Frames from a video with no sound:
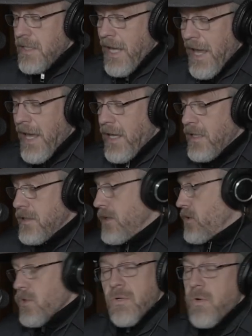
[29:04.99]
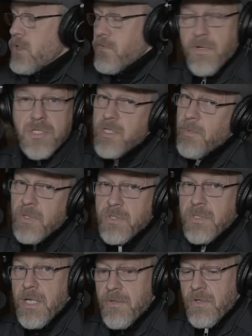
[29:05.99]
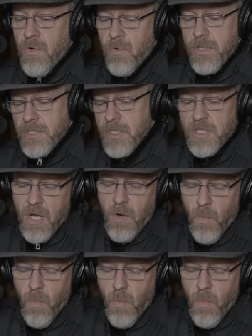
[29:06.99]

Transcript: And the third chorus is very similar to the other choruses.